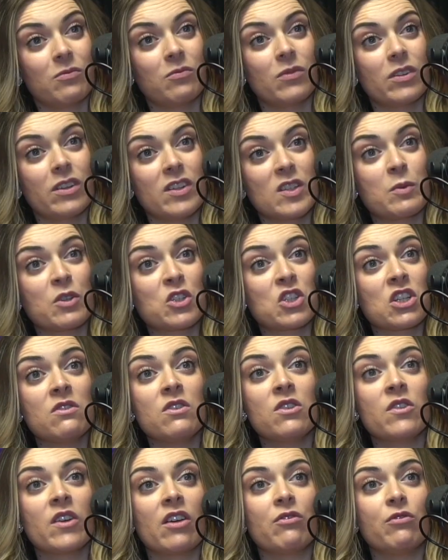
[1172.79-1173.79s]
Especially if
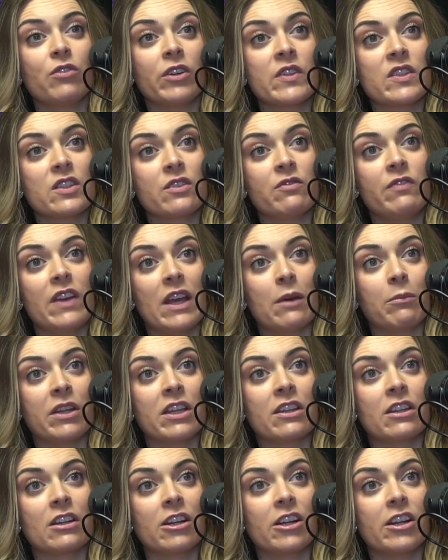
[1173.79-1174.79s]
you've got friends and family
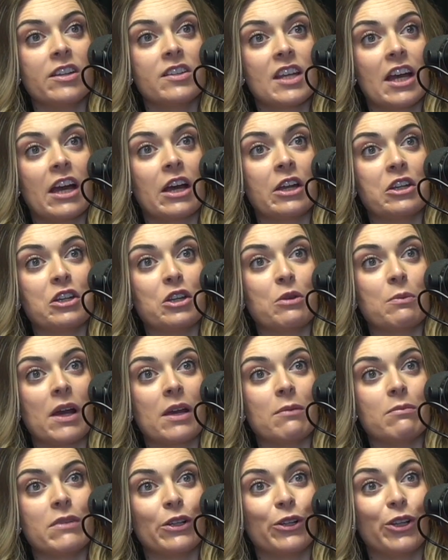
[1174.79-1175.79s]
that are in town and you
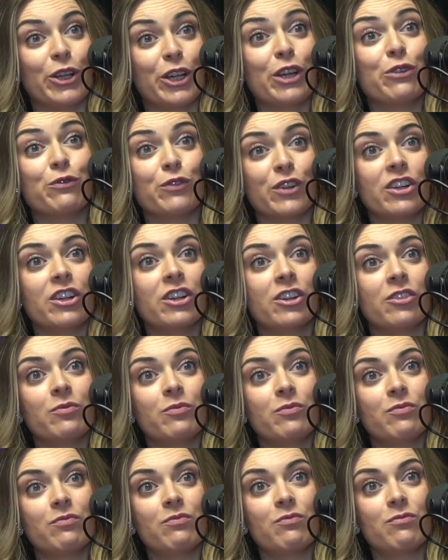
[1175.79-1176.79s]
might be looking for
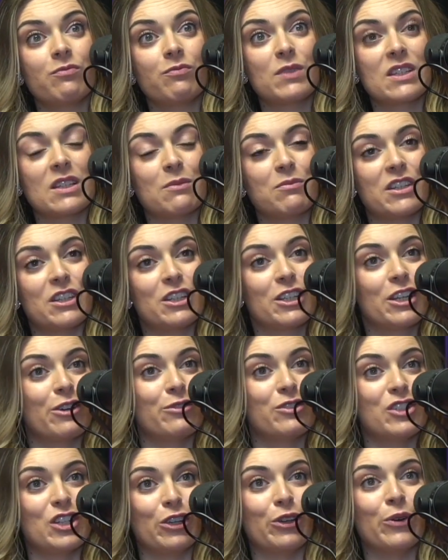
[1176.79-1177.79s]
something to go
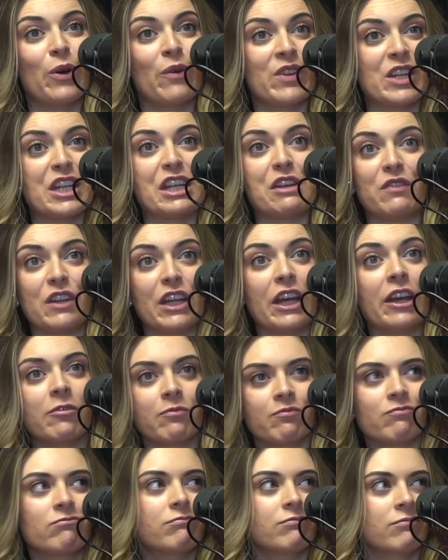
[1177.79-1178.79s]
do of an evening.
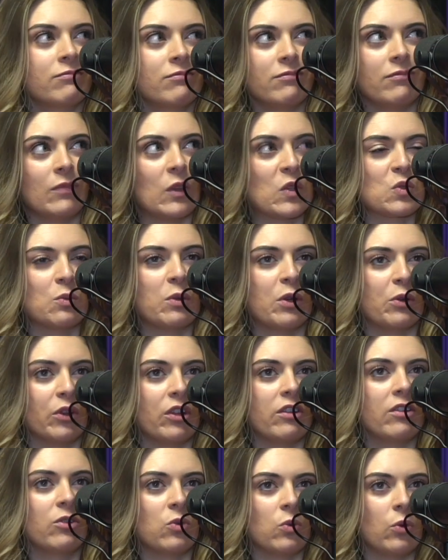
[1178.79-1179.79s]
This would be a
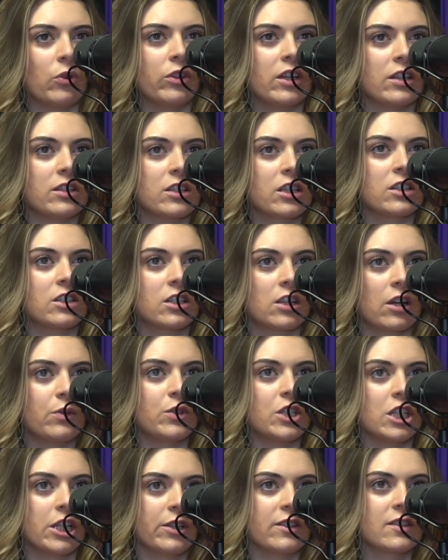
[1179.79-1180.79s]
really cool thing to get to go and
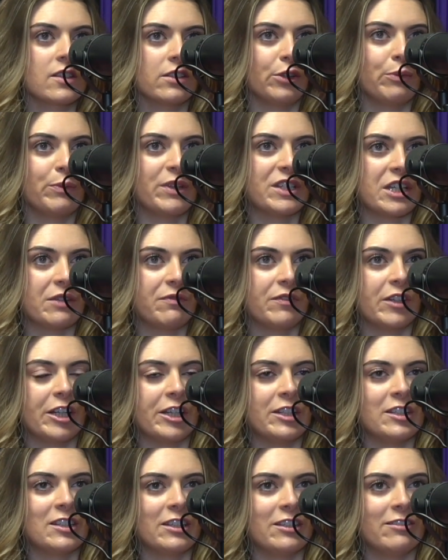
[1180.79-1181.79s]
do that's a little bit
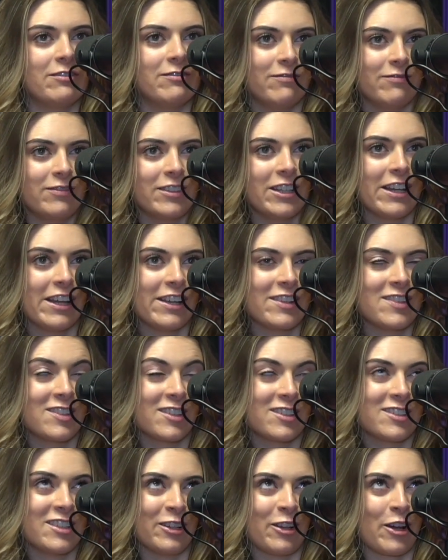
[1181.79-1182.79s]
different and
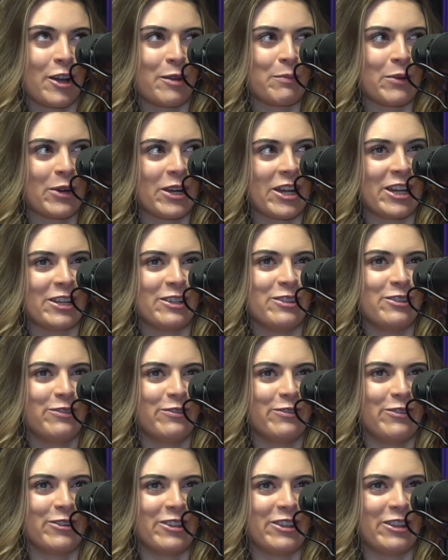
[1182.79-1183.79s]
still on brand
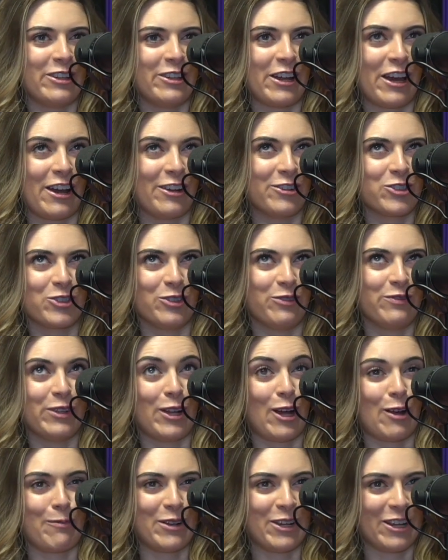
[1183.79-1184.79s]
for the natural
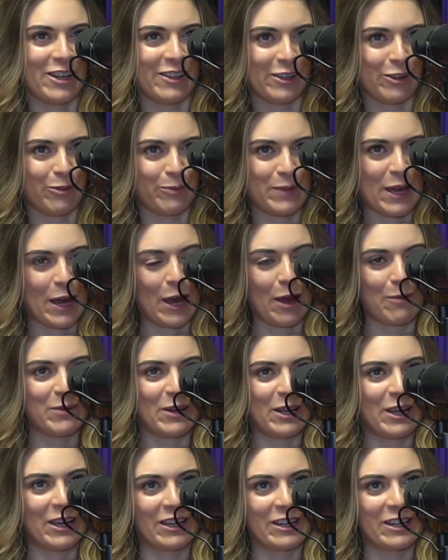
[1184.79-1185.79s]
phenomenon that'll be
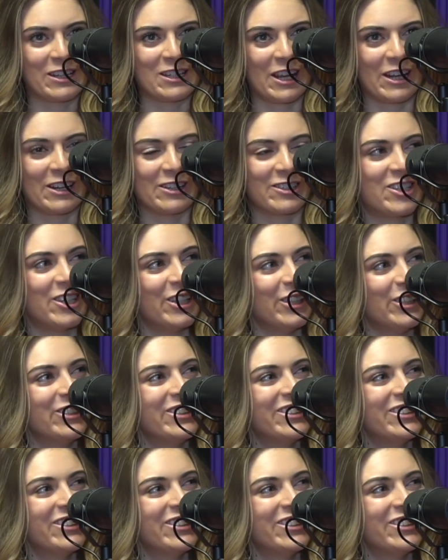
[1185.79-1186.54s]
happening in a day or two.